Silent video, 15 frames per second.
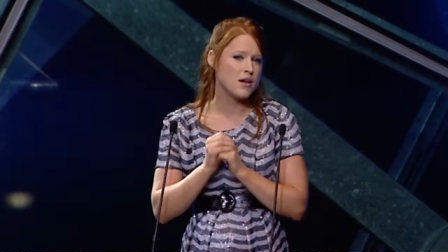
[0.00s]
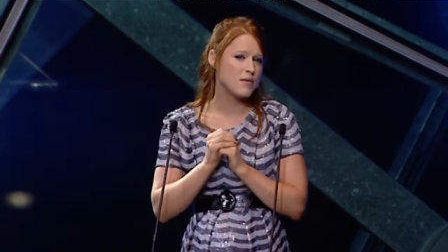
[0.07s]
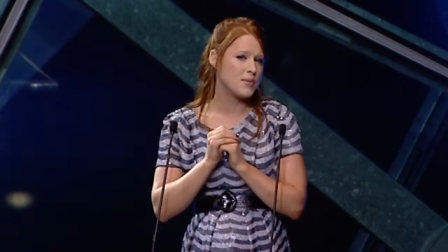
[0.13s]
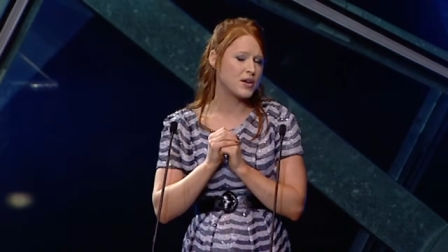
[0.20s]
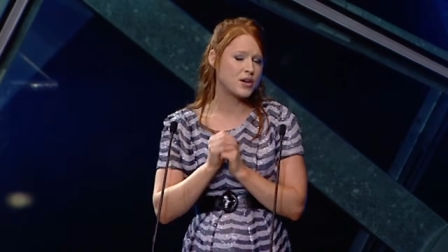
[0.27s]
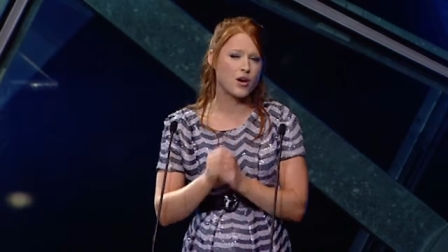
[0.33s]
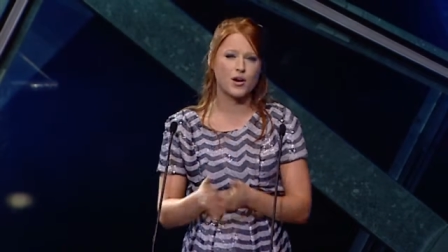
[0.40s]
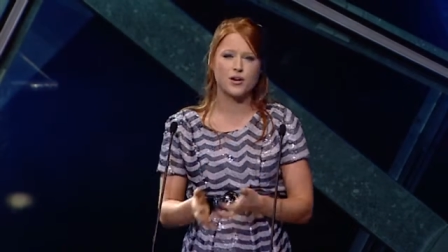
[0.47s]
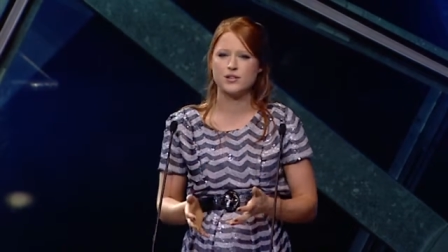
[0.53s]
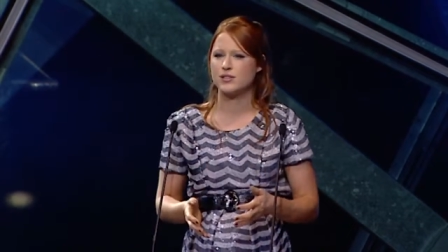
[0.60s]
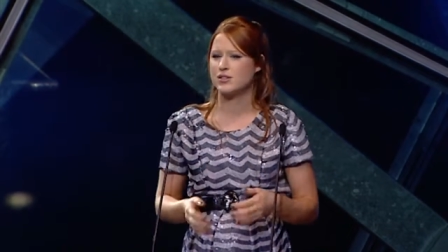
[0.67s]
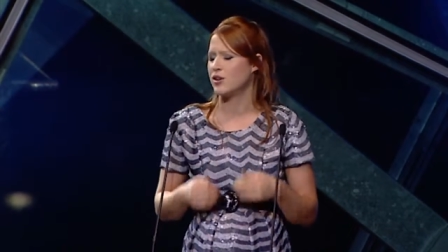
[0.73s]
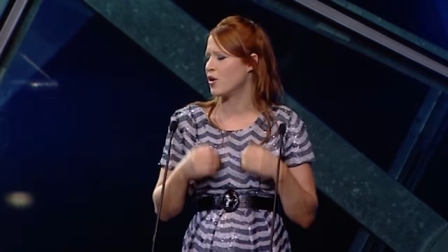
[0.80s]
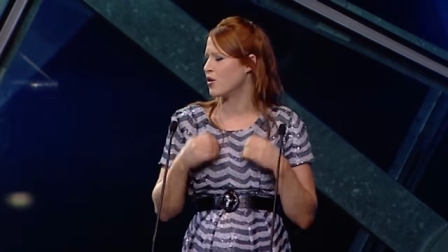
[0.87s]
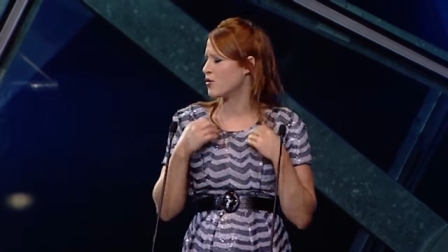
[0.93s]

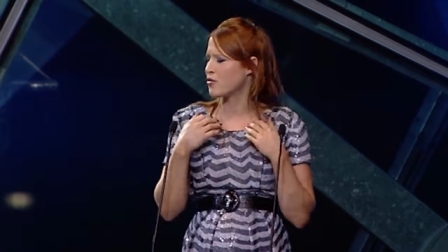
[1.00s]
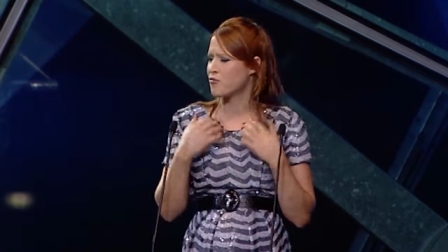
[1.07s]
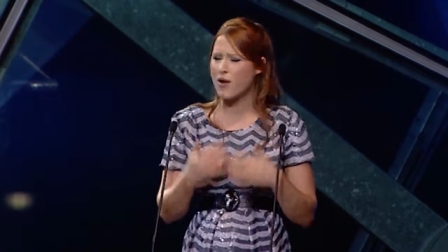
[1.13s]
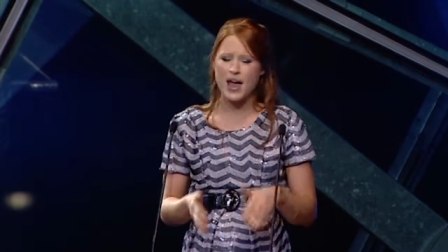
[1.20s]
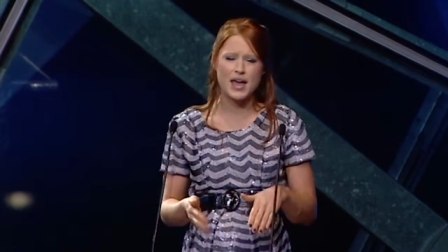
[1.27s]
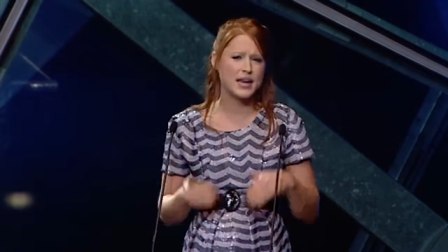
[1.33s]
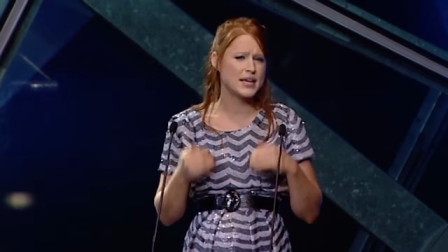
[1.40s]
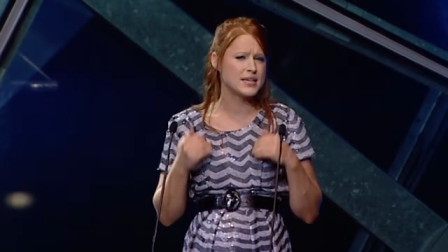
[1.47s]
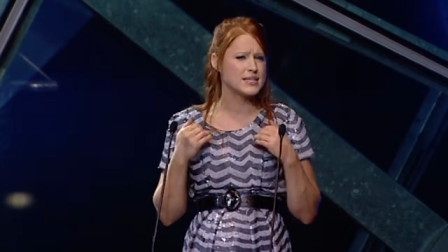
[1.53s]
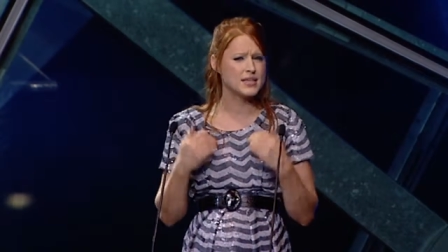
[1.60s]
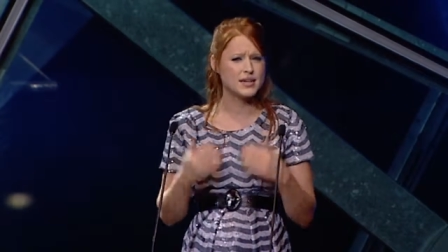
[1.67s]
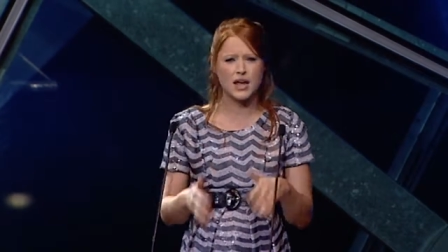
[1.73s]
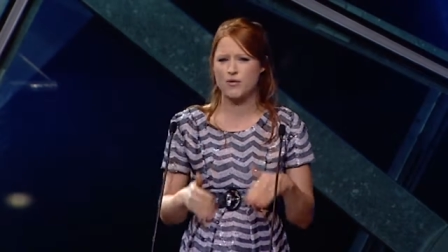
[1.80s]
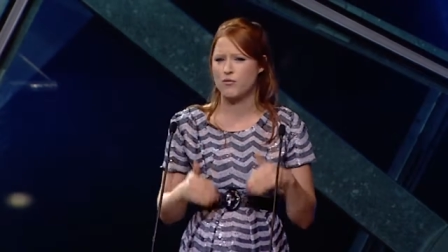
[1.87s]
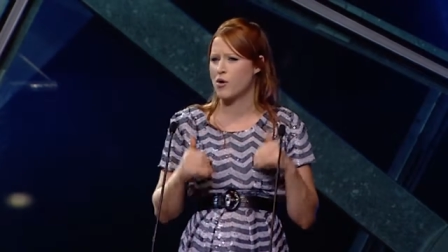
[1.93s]
because, you know, the ratings,
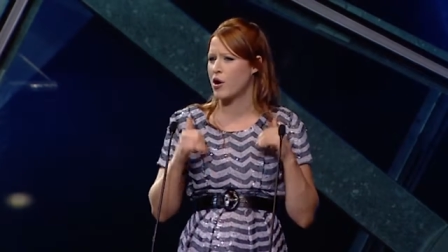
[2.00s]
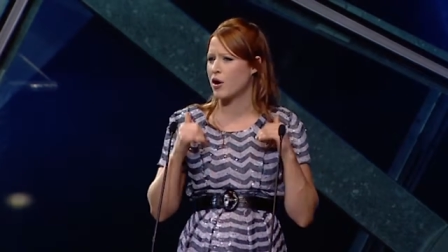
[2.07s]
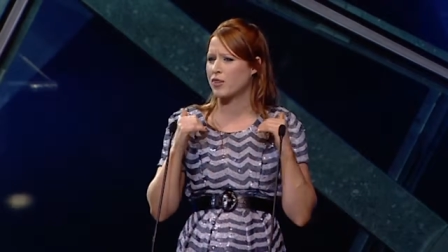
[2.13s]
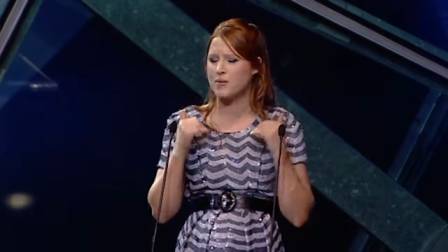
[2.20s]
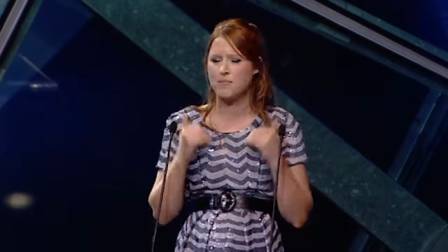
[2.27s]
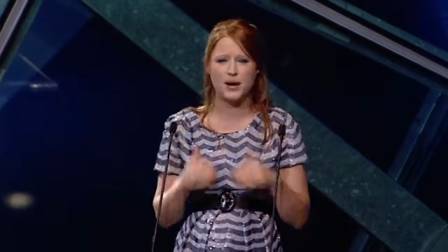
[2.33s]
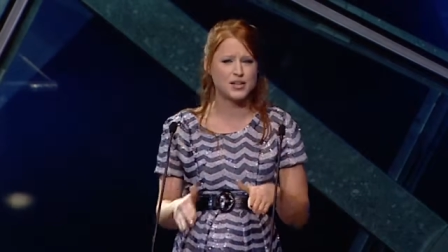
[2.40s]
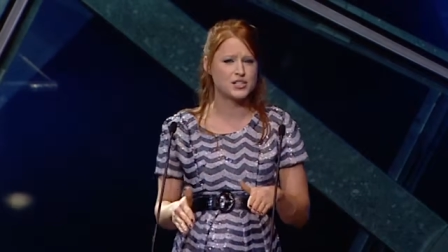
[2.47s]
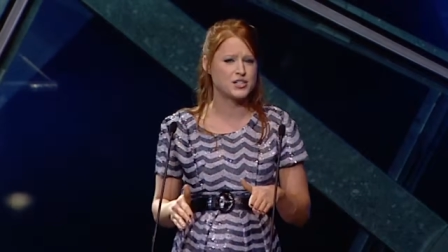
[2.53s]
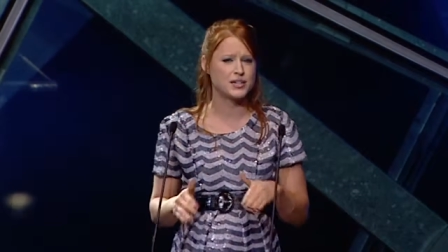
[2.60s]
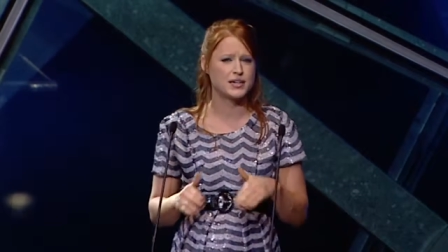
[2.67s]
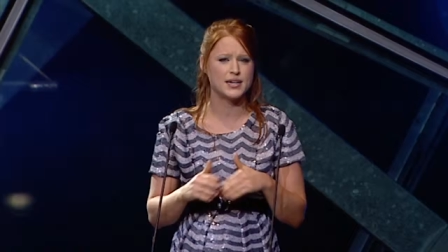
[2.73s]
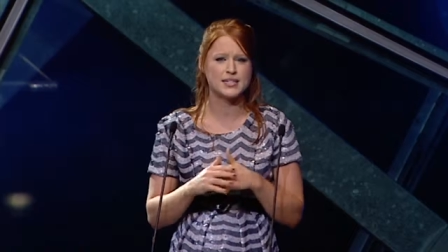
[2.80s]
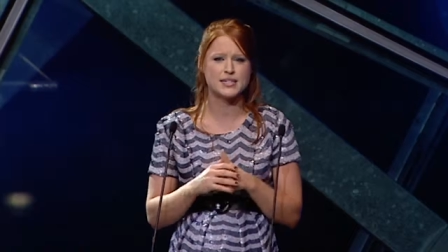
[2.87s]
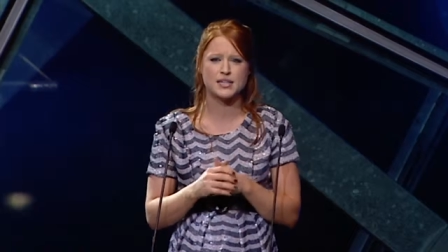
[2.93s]
the network, the
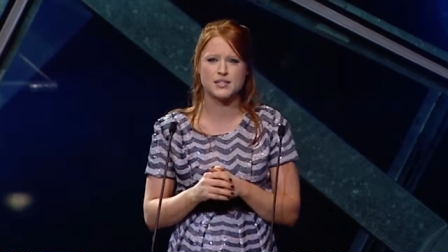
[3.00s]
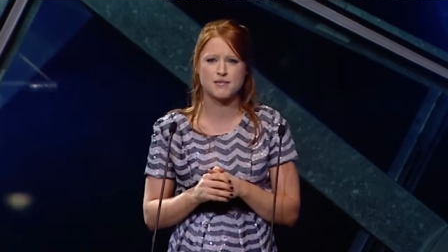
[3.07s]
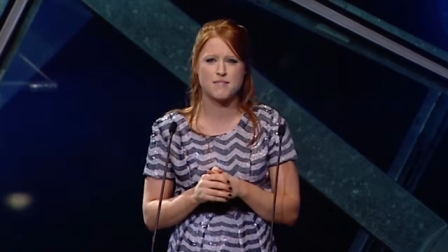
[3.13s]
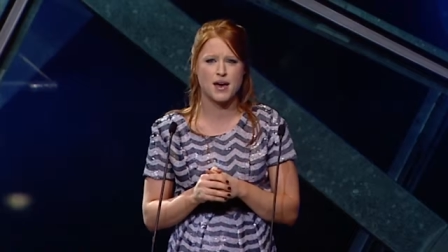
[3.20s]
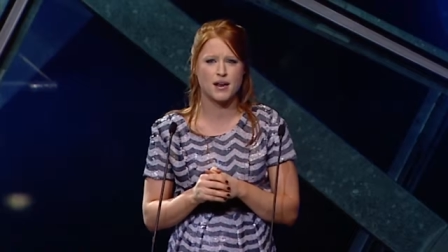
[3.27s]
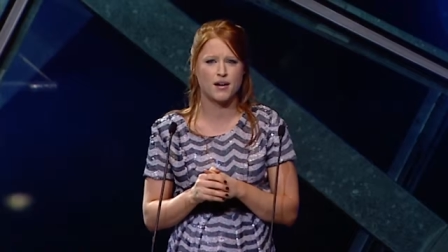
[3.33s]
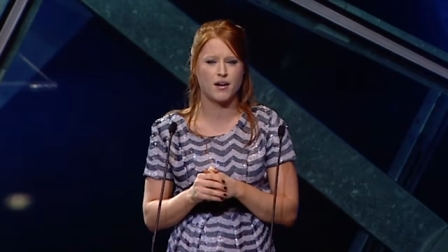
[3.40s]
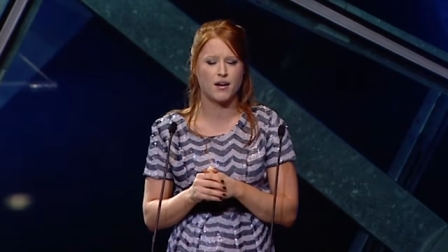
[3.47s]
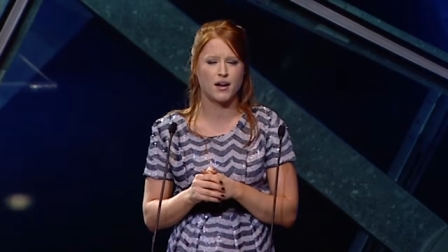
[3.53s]
budget, it doesn't matter.